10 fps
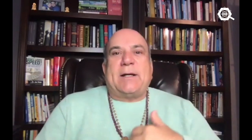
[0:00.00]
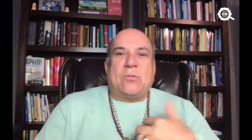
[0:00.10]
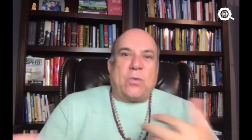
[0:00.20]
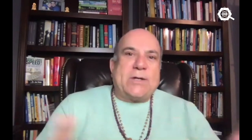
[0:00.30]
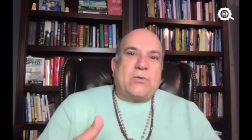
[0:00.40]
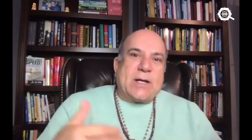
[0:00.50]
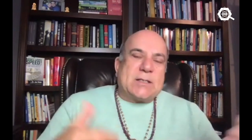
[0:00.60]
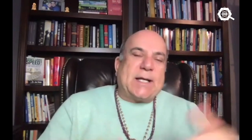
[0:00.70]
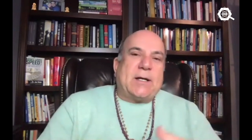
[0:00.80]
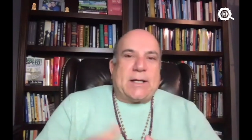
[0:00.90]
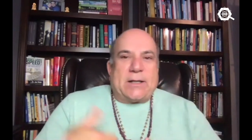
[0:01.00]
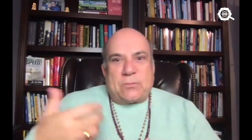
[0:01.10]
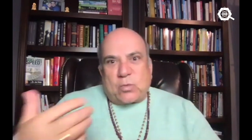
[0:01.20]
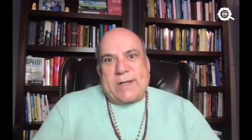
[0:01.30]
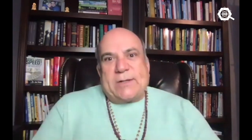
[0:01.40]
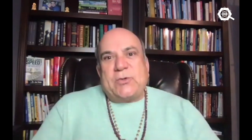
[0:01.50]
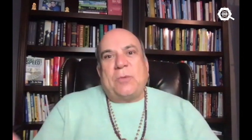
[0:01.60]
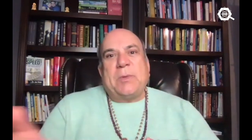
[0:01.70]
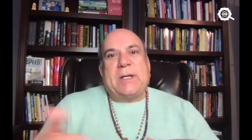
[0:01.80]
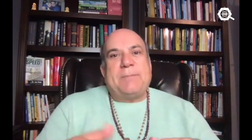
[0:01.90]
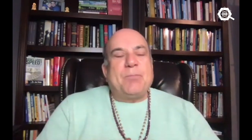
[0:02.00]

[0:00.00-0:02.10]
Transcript: and retranslated and reinterpreted,